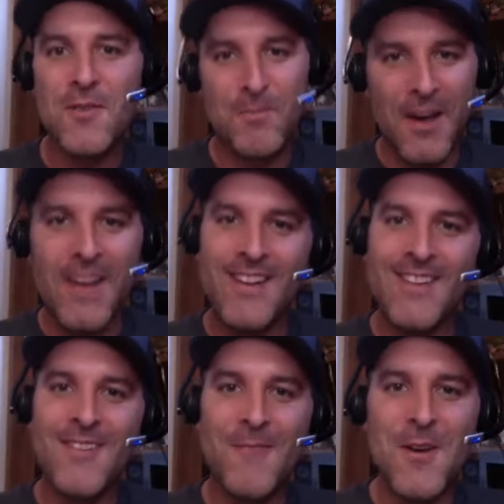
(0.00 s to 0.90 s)
But
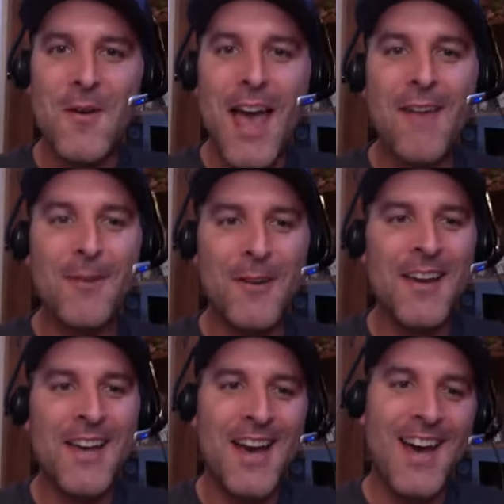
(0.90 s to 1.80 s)
when you have,
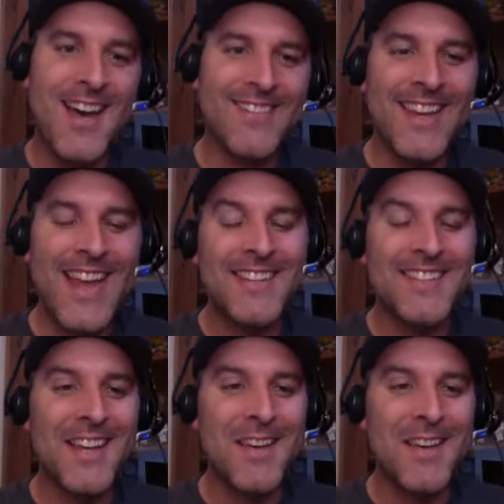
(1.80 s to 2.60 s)
like I said,